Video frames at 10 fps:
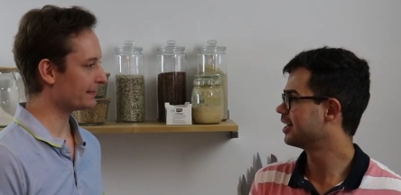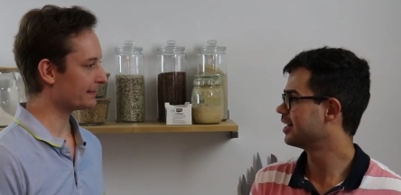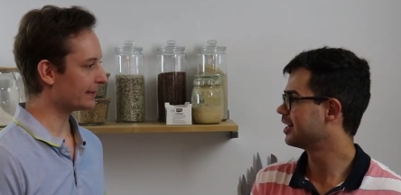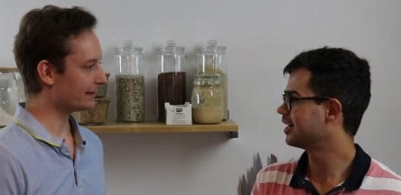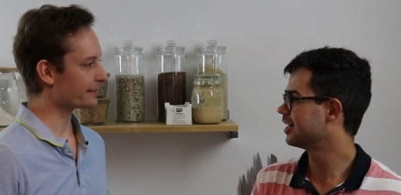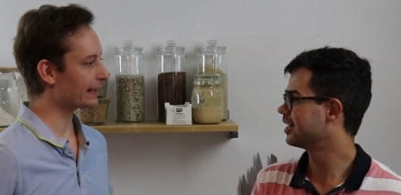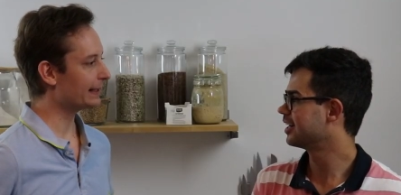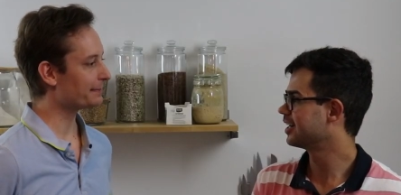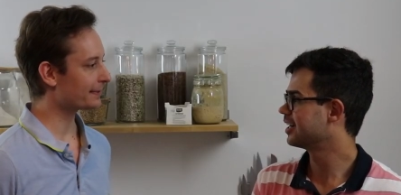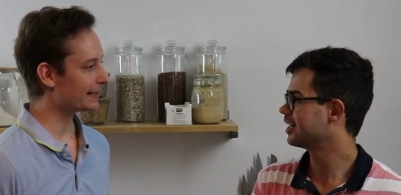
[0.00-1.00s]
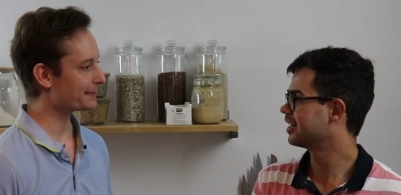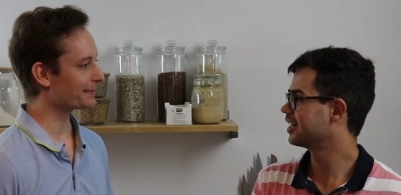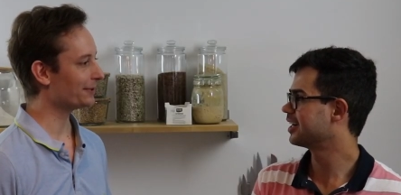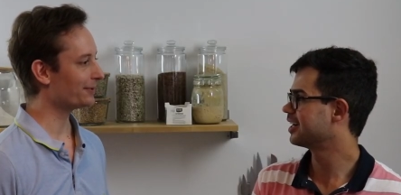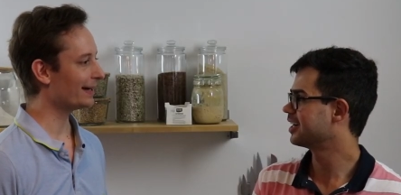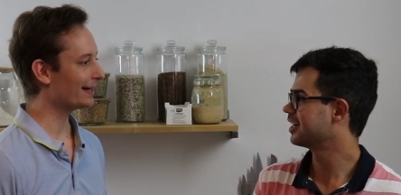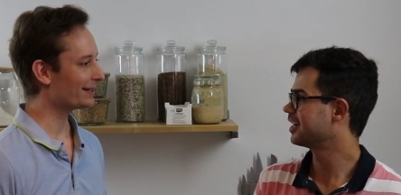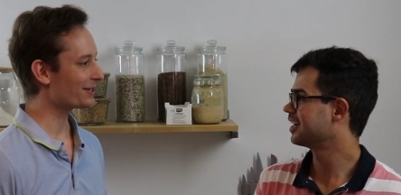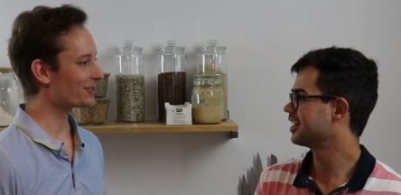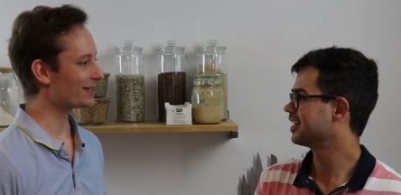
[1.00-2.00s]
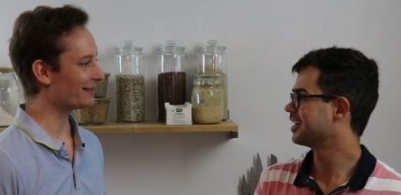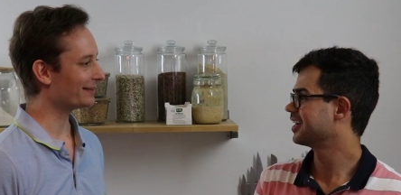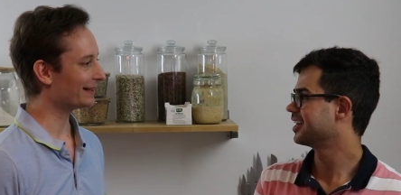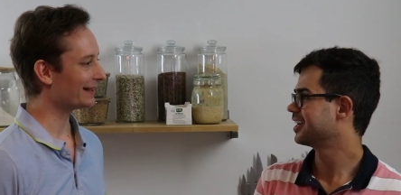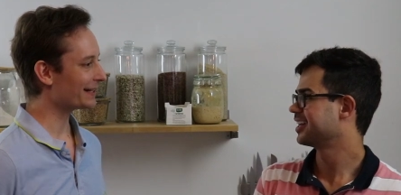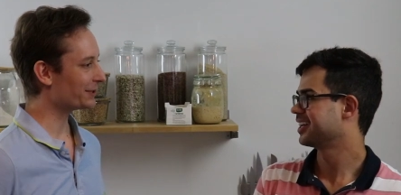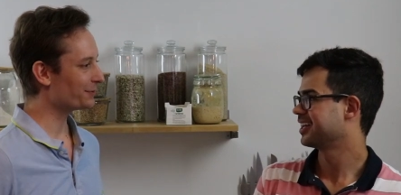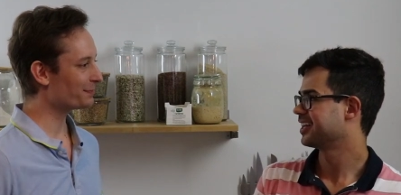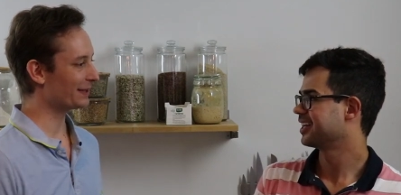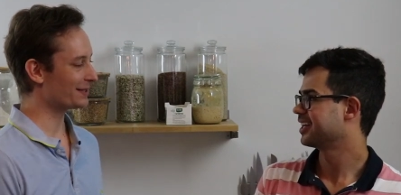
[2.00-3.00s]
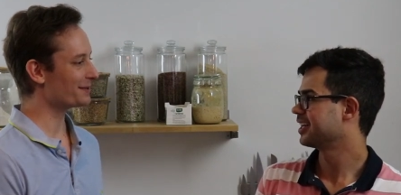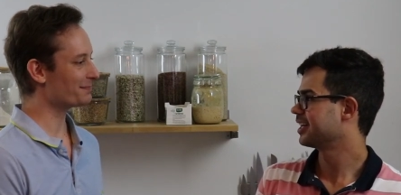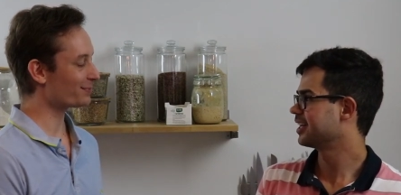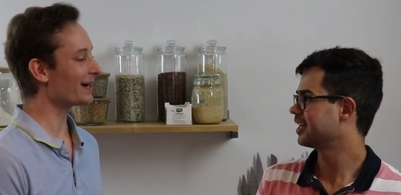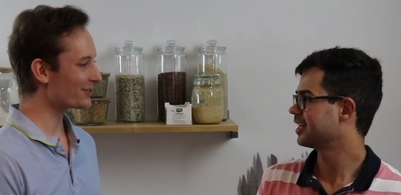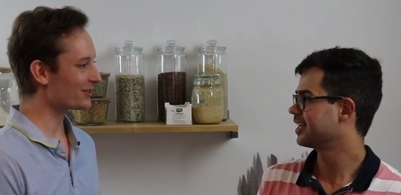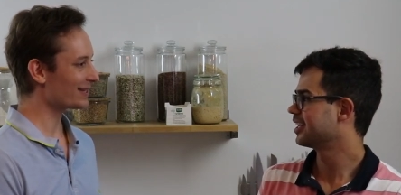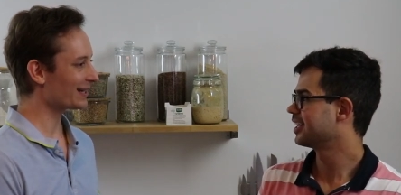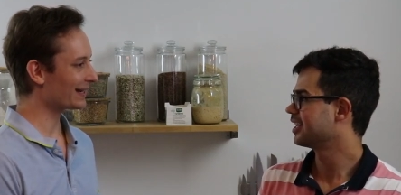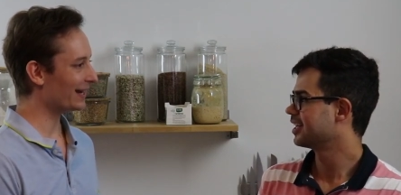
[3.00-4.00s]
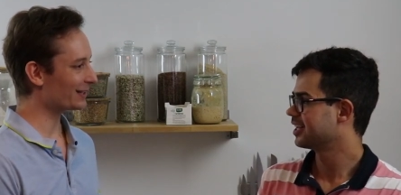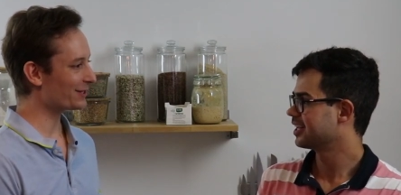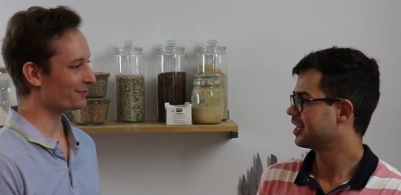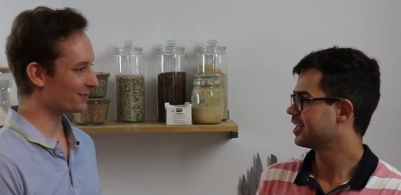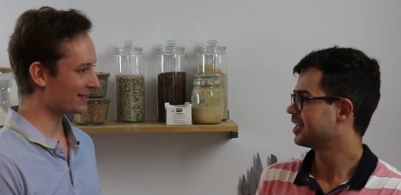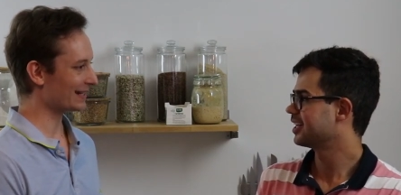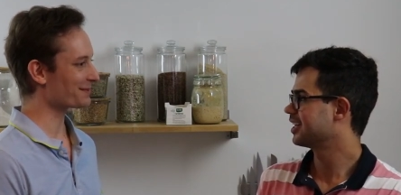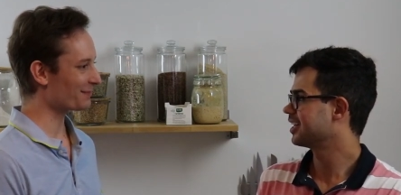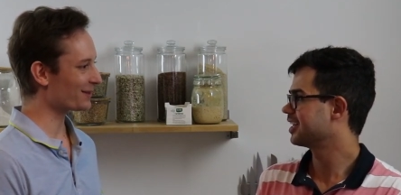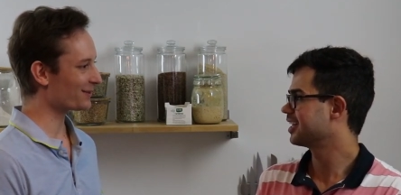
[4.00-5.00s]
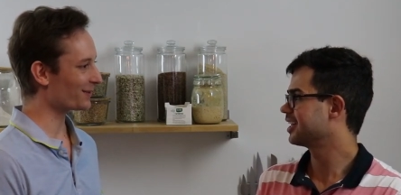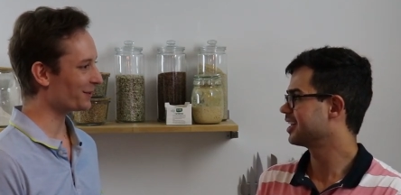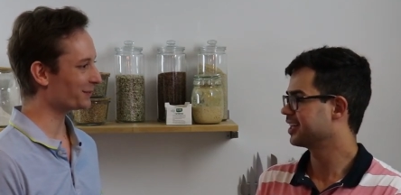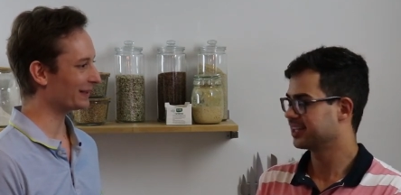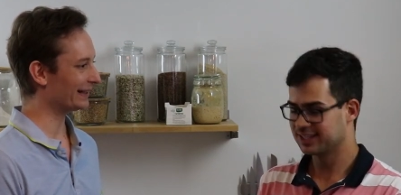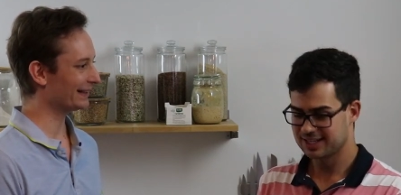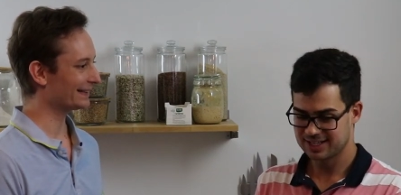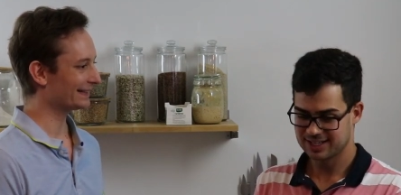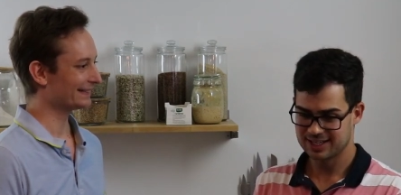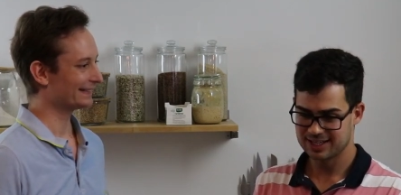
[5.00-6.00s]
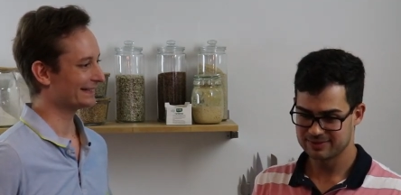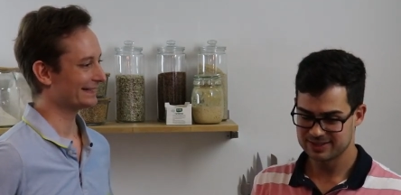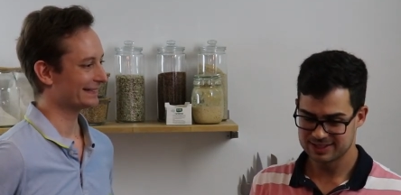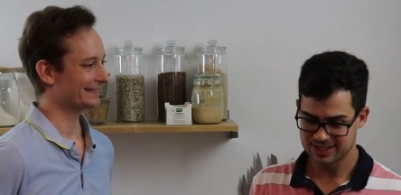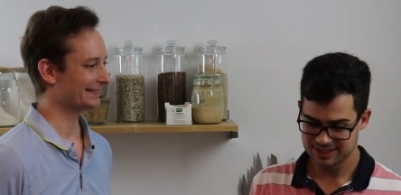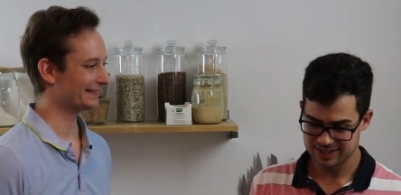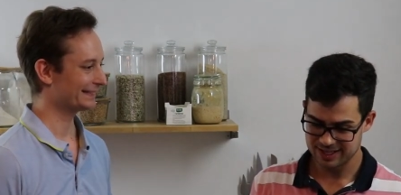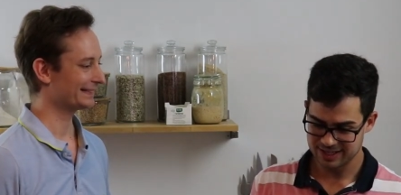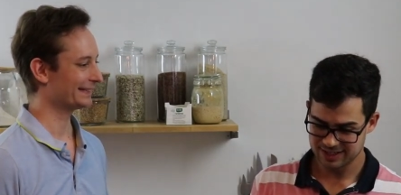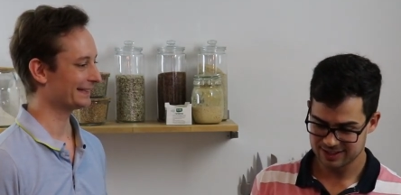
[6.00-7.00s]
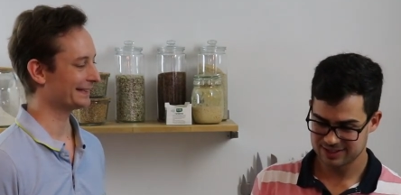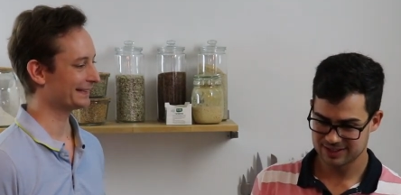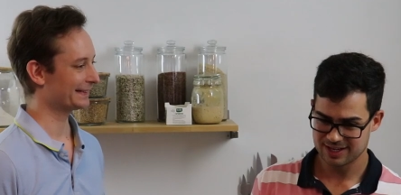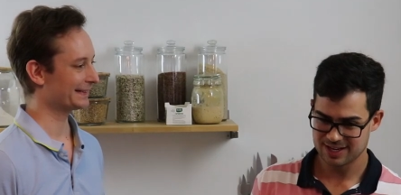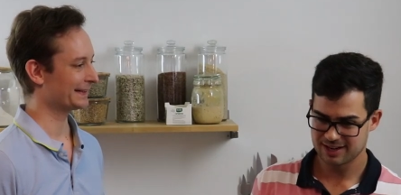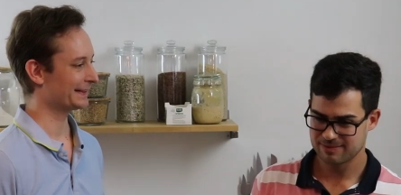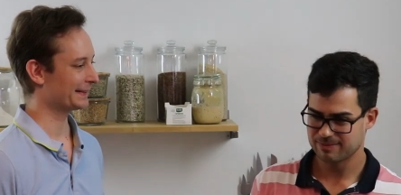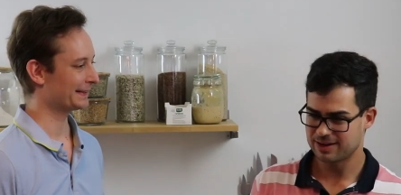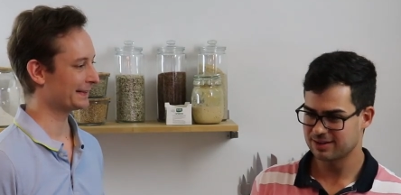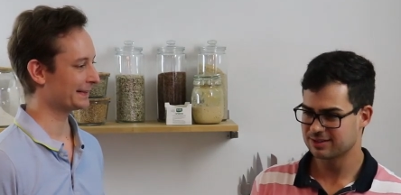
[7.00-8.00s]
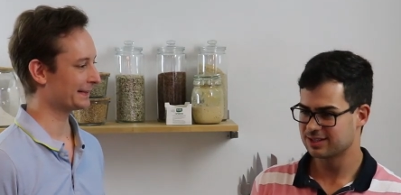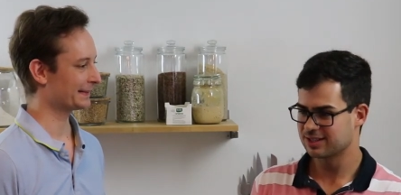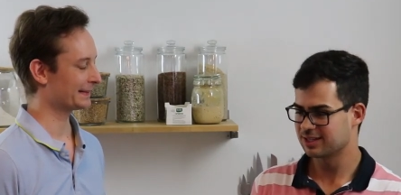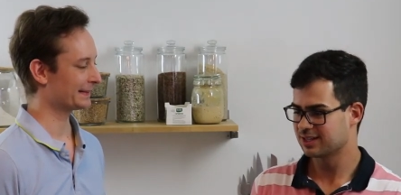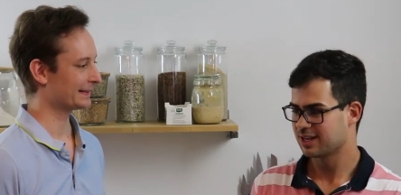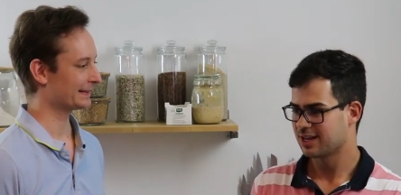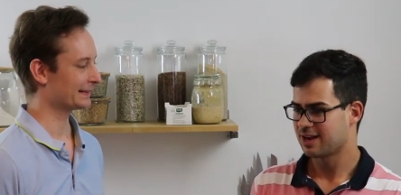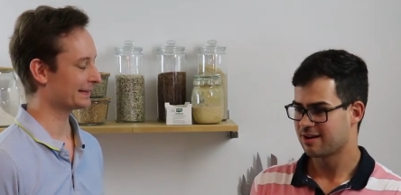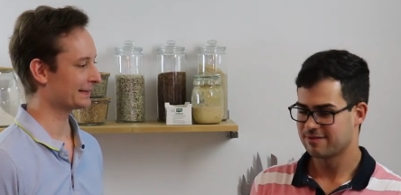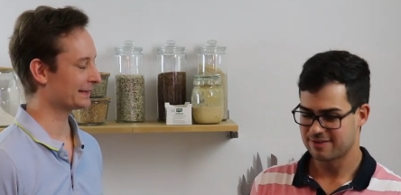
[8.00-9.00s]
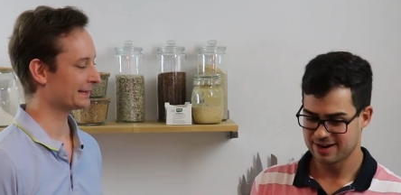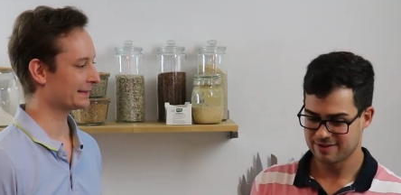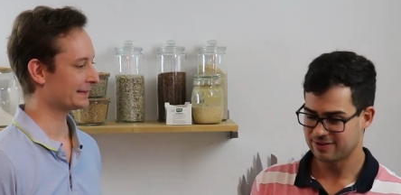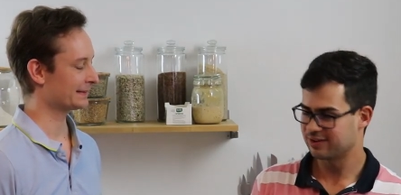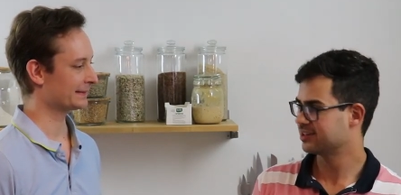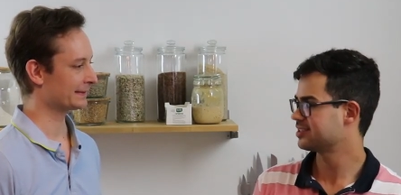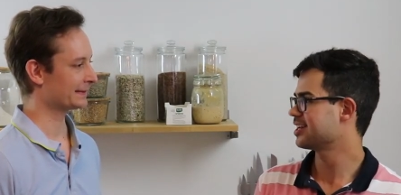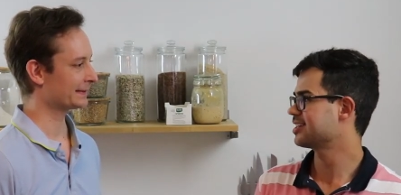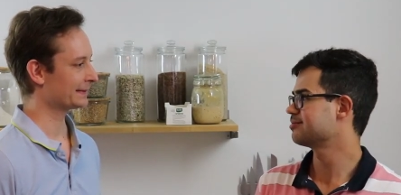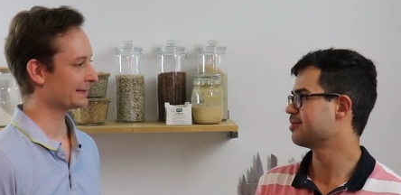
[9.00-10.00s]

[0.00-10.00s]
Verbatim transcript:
Speaker 1: I'm really impressed with your English level. Like you've been practicing English for six months only. Yeah,
Speaker 2: I'm studying English about uh, five or six